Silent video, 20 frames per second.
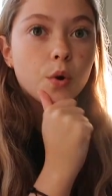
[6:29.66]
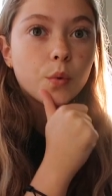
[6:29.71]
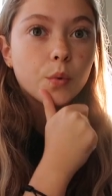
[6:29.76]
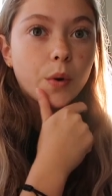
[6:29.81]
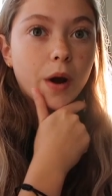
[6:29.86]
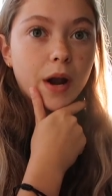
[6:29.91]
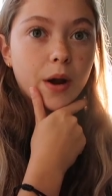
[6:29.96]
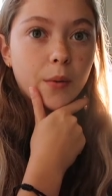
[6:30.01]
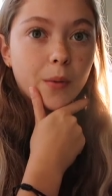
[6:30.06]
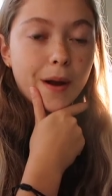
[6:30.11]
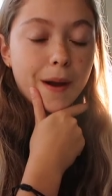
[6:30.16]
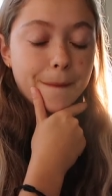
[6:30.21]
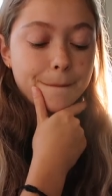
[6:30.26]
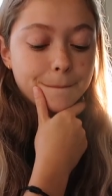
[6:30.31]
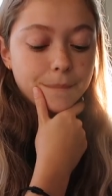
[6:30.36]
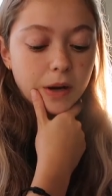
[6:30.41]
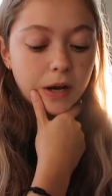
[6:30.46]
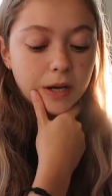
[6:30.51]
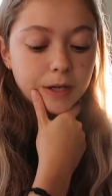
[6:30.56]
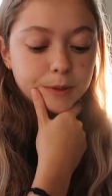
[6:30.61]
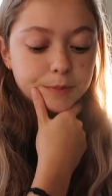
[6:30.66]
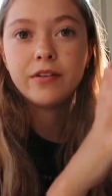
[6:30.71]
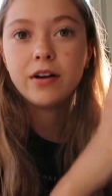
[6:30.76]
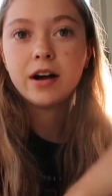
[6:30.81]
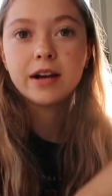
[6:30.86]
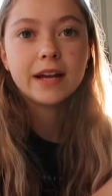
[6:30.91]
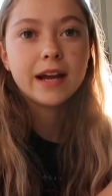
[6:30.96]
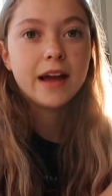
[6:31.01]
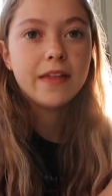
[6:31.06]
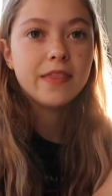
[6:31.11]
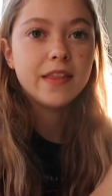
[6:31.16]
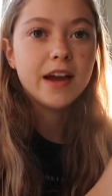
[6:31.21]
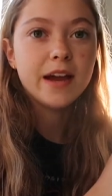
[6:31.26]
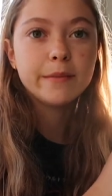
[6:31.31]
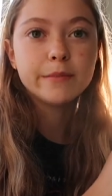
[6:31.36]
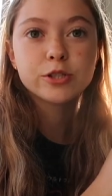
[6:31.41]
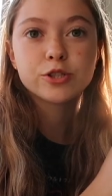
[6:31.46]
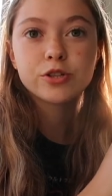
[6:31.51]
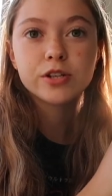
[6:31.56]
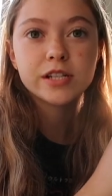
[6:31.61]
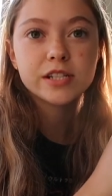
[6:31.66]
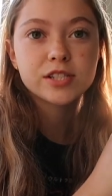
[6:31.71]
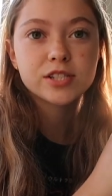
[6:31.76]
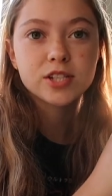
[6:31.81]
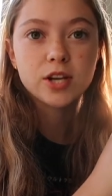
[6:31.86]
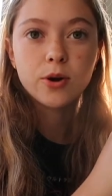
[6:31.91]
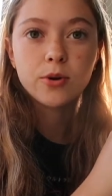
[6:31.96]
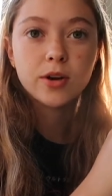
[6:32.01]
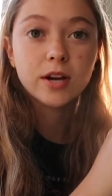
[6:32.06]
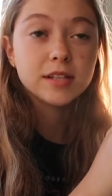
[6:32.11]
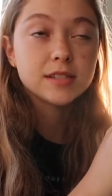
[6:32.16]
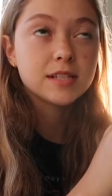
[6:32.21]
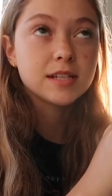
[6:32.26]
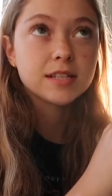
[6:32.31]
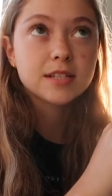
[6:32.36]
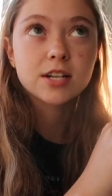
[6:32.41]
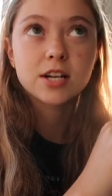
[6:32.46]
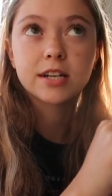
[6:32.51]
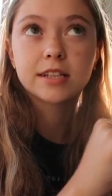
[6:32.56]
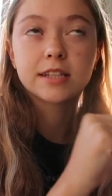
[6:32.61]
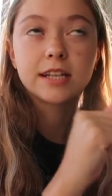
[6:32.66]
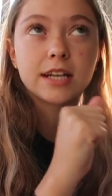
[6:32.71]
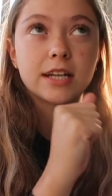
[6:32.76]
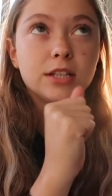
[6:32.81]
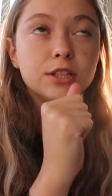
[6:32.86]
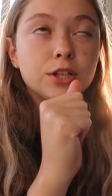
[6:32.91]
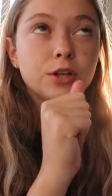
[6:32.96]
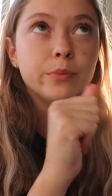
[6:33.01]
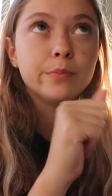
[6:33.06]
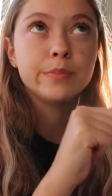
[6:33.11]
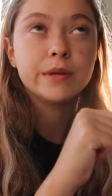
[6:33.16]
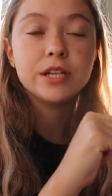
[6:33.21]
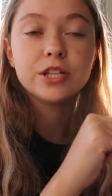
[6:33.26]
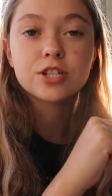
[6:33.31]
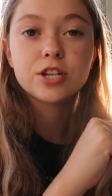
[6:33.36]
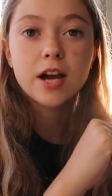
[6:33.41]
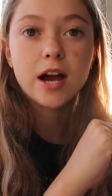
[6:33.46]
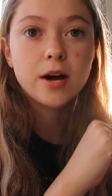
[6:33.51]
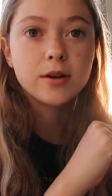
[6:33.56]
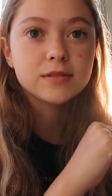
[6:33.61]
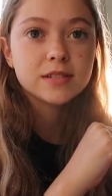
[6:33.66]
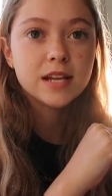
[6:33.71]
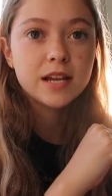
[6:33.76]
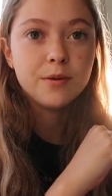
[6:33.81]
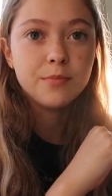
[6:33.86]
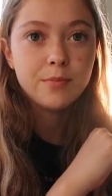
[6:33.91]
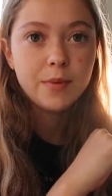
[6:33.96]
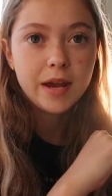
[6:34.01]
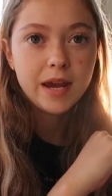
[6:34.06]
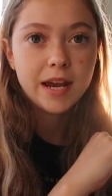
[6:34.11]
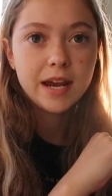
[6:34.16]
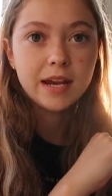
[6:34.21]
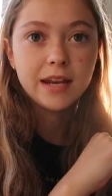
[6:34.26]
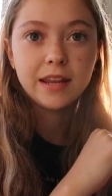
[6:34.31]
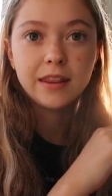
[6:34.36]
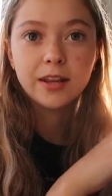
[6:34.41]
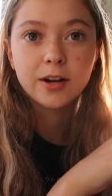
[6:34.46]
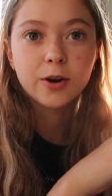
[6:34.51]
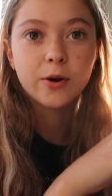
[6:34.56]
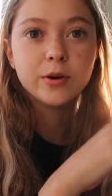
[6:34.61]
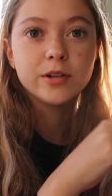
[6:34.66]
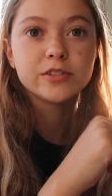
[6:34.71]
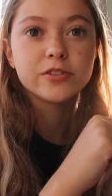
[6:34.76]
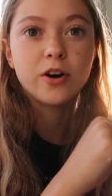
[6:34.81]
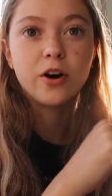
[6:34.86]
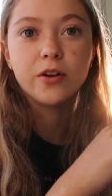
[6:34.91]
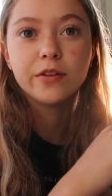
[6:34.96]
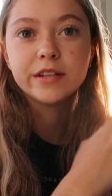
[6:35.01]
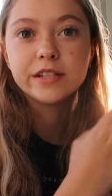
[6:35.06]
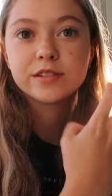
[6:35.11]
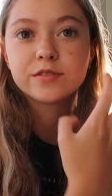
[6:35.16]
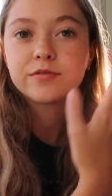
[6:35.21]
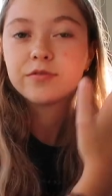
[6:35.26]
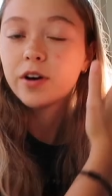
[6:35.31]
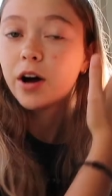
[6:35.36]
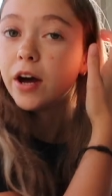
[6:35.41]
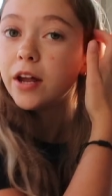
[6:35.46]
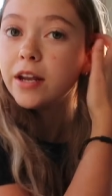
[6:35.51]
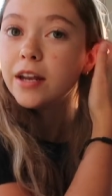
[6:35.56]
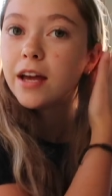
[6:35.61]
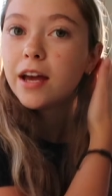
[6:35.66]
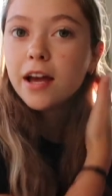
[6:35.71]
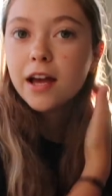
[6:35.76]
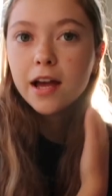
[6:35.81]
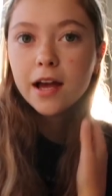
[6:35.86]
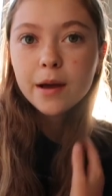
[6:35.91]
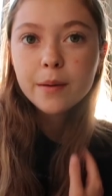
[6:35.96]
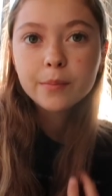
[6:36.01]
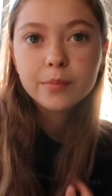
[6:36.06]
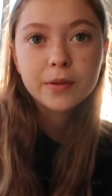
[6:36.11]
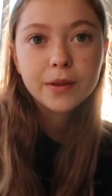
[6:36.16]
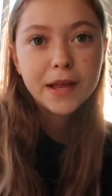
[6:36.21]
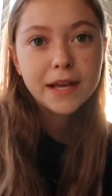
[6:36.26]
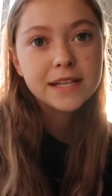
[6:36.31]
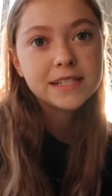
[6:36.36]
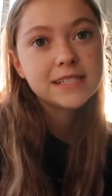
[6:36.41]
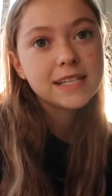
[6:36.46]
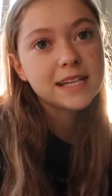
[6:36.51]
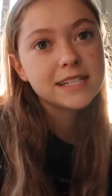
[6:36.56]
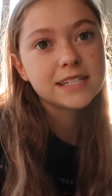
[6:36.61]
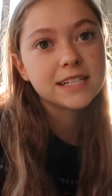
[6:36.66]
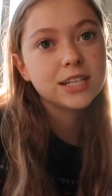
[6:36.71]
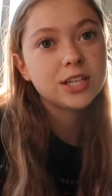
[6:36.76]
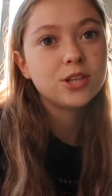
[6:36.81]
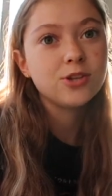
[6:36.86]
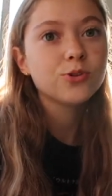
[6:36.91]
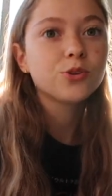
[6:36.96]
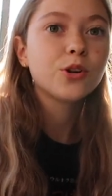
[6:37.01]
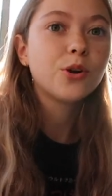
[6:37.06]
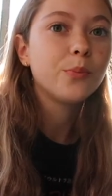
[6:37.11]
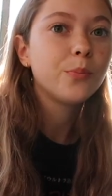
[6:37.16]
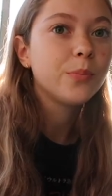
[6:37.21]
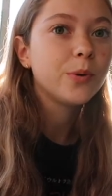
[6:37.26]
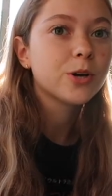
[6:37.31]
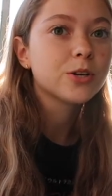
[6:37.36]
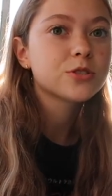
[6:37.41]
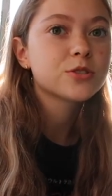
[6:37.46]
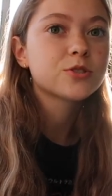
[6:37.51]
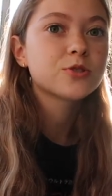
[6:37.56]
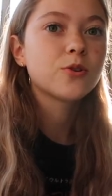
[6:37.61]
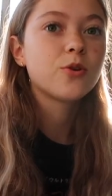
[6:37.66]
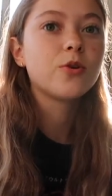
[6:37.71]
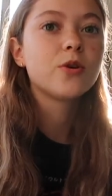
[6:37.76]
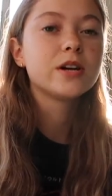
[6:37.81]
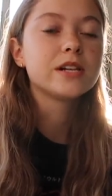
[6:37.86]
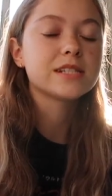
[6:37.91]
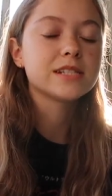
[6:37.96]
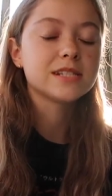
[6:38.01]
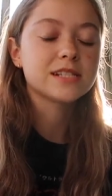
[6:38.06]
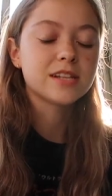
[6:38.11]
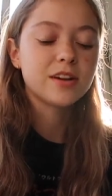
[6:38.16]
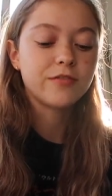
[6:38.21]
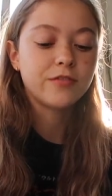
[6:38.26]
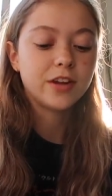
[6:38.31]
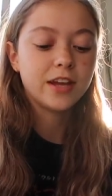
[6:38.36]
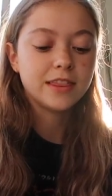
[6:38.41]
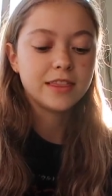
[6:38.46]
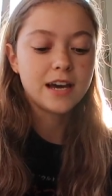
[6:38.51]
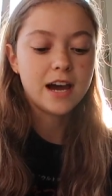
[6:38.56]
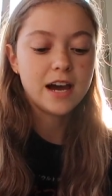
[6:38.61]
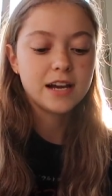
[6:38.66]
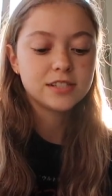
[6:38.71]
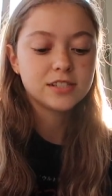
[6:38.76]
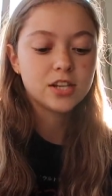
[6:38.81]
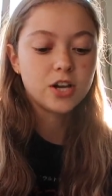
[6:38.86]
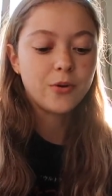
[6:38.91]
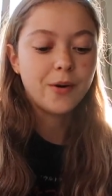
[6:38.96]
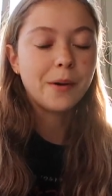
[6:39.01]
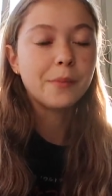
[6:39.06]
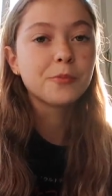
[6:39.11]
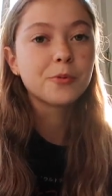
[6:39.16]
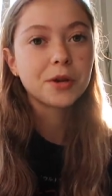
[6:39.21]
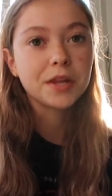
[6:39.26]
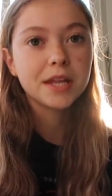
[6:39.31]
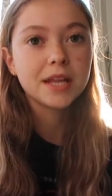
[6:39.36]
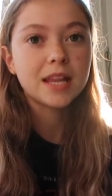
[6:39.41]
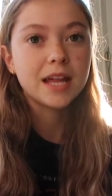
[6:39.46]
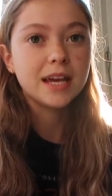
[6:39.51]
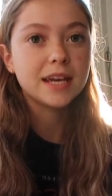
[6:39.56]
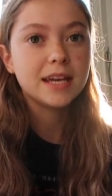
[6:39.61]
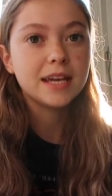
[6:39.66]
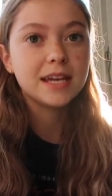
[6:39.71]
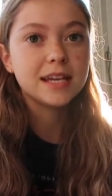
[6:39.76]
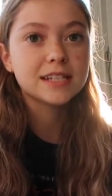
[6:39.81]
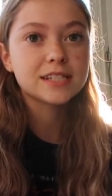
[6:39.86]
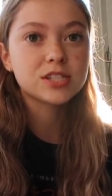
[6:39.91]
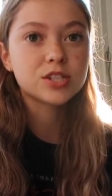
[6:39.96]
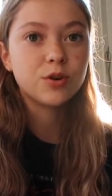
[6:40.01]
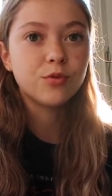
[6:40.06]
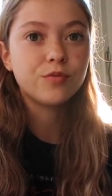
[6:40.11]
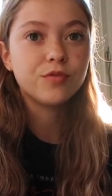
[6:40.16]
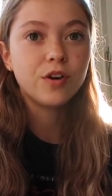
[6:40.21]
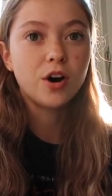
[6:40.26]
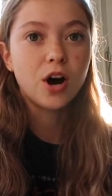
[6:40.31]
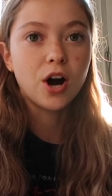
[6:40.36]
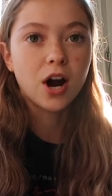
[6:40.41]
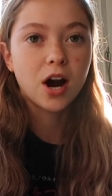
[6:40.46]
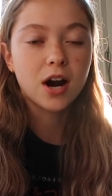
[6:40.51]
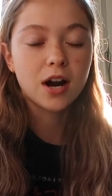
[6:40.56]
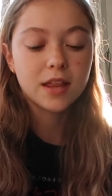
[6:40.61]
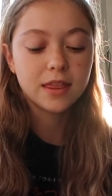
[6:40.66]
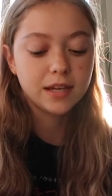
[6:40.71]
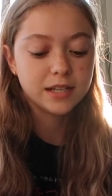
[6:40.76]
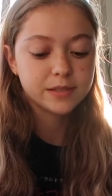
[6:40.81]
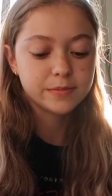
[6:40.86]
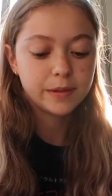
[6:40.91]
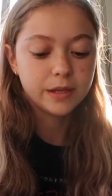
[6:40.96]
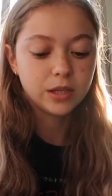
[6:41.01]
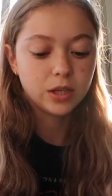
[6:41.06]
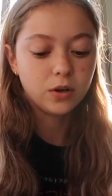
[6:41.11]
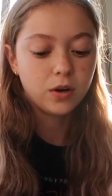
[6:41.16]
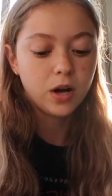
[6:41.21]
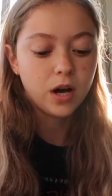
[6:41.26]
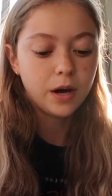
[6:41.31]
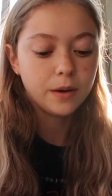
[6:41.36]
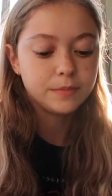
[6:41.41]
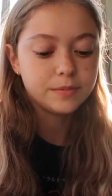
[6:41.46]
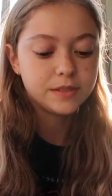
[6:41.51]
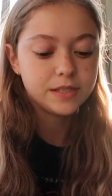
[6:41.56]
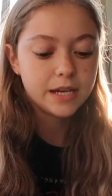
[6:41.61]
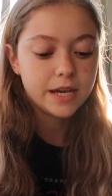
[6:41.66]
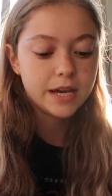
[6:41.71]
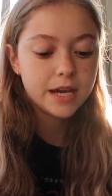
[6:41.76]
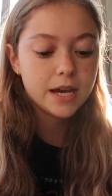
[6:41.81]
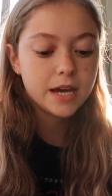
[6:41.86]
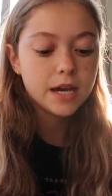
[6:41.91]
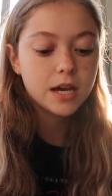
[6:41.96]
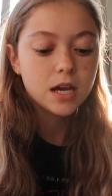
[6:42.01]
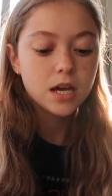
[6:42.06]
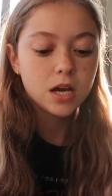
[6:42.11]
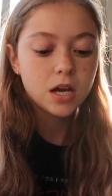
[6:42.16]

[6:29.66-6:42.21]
right away but again the imagery is so good since they're in like a little beach house in Maine and they're going to all these fun places and cute little bookstores and stuff like that so I'm really liking it so far that's my little update